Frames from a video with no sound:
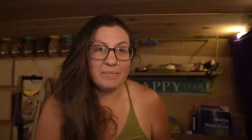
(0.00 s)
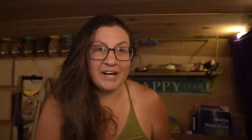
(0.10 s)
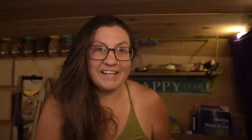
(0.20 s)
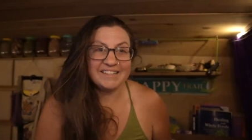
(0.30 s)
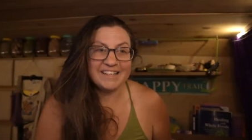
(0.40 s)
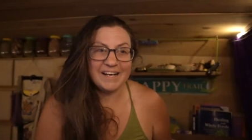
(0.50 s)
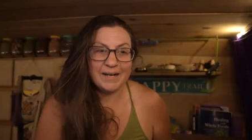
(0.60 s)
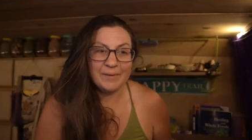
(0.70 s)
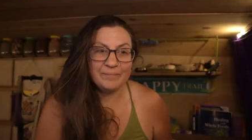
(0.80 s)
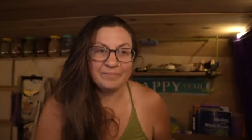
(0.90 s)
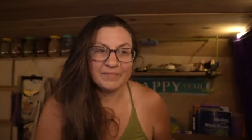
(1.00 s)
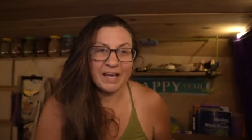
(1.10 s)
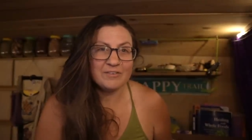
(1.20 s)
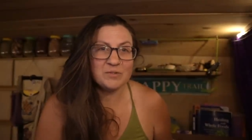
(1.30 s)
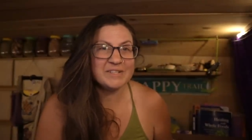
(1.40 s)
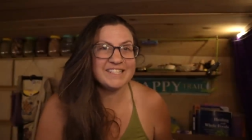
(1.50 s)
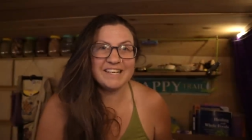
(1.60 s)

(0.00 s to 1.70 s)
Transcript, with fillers: but um, I've just been